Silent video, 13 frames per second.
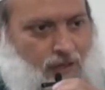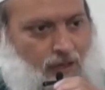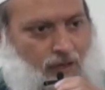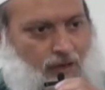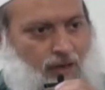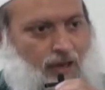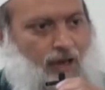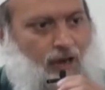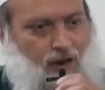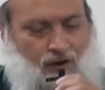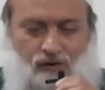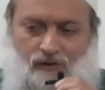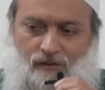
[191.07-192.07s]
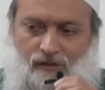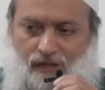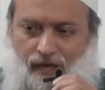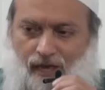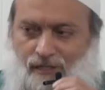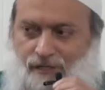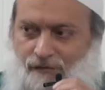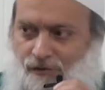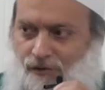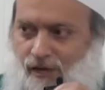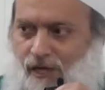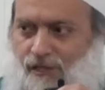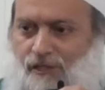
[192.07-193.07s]
and now the edge of
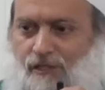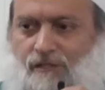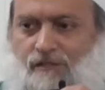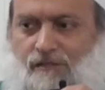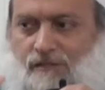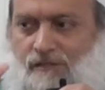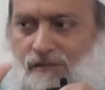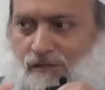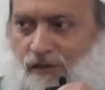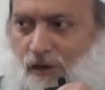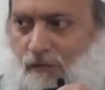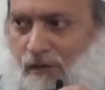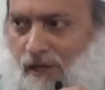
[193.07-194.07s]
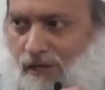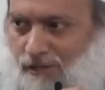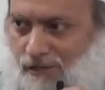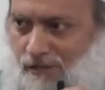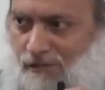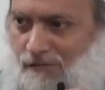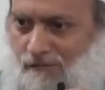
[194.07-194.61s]
creation, no place.